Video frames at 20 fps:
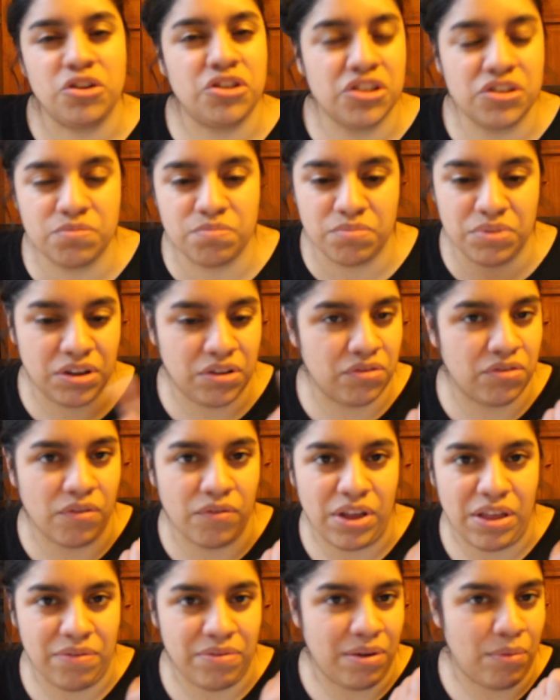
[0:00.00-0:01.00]
just because
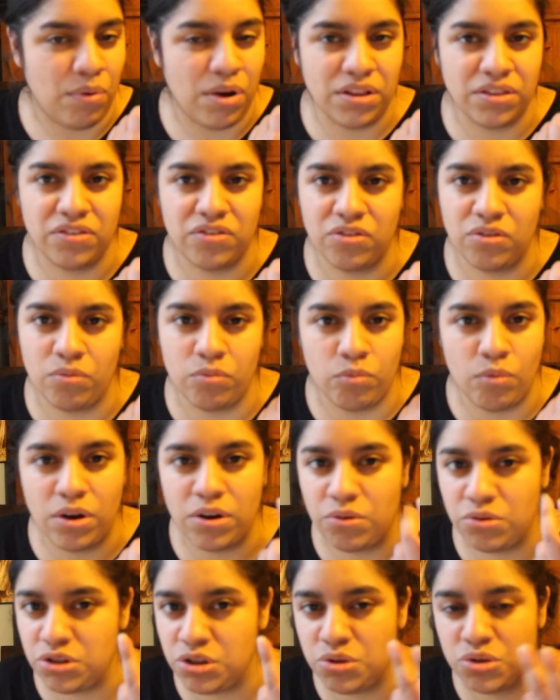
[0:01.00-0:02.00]
of it, the one
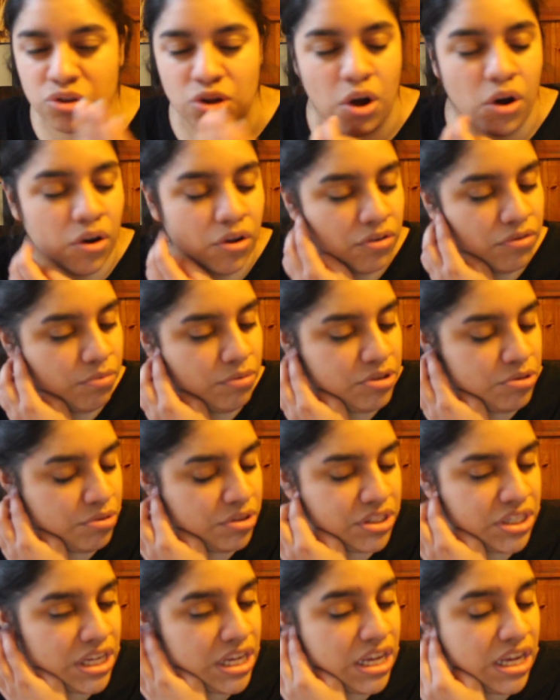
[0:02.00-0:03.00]
or two songs, which
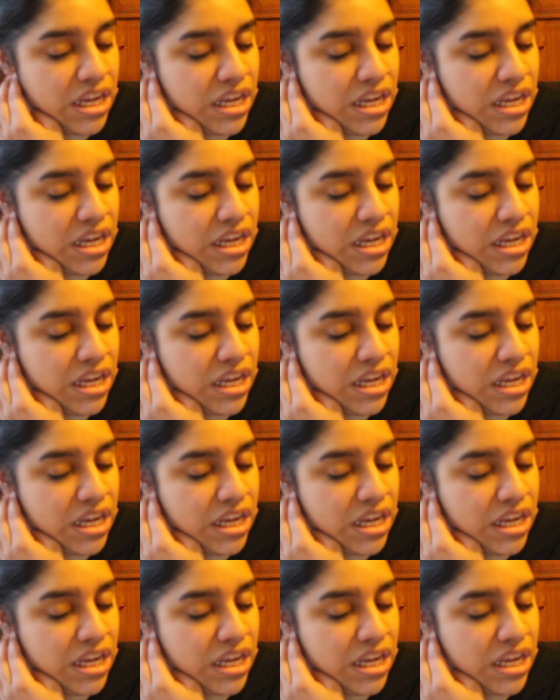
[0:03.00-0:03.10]
was